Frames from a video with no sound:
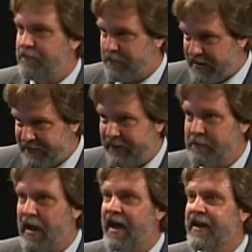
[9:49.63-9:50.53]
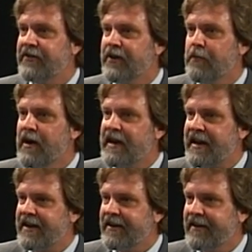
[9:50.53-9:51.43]
basically backing their
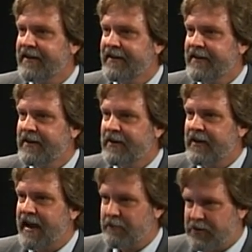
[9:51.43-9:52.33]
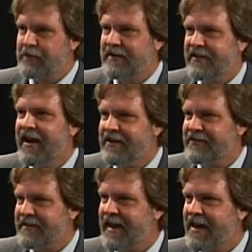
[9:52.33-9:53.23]
money, which means us,
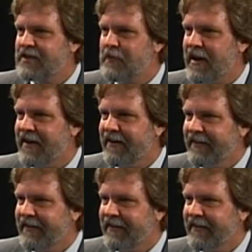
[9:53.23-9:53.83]
the taxpayer.